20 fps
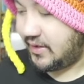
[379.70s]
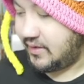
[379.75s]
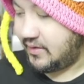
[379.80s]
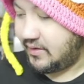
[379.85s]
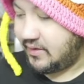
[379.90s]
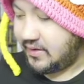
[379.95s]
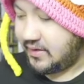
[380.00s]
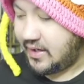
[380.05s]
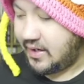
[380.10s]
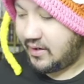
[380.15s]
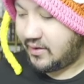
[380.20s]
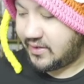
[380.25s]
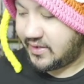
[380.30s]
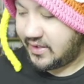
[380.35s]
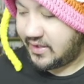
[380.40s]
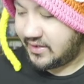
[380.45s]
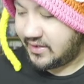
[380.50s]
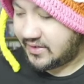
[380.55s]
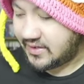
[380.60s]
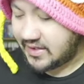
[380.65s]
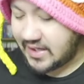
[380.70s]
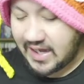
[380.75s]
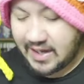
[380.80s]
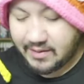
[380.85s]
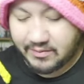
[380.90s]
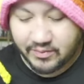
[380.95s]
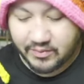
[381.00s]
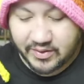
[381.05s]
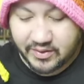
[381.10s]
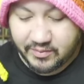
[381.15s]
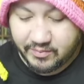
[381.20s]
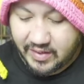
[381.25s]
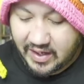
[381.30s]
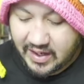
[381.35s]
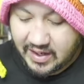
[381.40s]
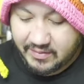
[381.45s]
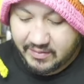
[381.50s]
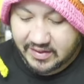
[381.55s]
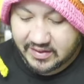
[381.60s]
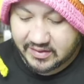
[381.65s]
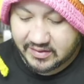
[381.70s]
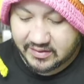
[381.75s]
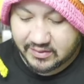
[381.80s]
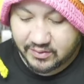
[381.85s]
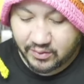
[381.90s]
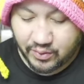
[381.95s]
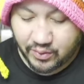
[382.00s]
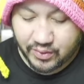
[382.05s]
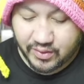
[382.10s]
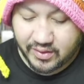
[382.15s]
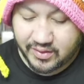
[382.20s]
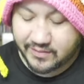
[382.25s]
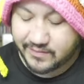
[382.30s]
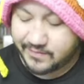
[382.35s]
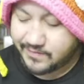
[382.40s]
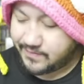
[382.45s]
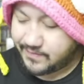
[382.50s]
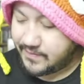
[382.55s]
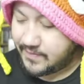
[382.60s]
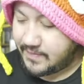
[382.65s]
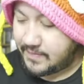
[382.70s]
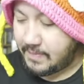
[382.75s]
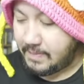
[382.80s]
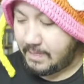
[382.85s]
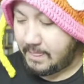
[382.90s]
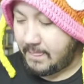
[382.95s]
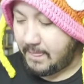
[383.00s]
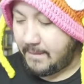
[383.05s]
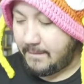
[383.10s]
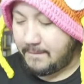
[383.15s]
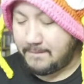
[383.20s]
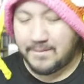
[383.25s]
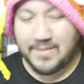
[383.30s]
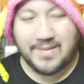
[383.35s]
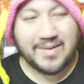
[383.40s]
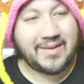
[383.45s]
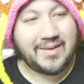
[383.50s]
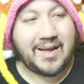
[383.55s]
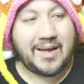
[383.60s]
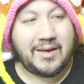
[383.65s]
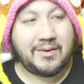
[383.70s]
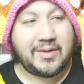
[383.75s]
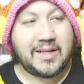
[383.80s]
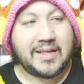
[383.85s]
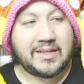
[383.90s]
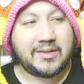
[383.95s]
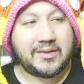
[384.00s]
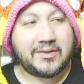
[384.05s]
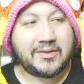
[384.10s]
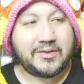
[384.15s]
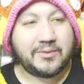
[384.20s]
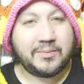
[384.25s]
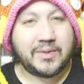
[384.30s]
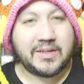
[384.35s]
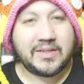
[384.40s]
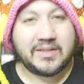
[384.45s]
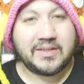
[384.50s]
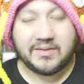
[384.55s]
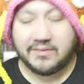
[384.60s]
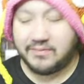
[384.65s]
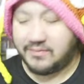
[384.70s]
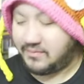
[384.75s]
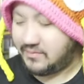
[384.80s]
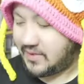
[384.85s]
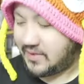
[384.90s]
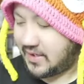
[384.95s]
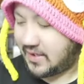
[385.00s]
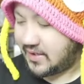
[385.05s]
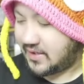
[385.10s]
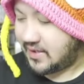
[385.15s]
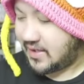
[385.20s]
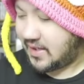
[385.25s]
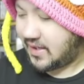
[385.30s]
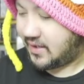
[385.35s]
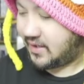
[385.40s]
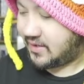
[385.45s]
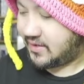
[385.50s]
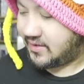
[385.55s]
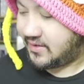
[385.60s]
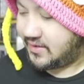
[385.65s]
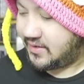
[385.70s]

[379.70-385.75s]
guaranteed slabs when you buy them at the store, I don't like those too much. I'm not going to lie, because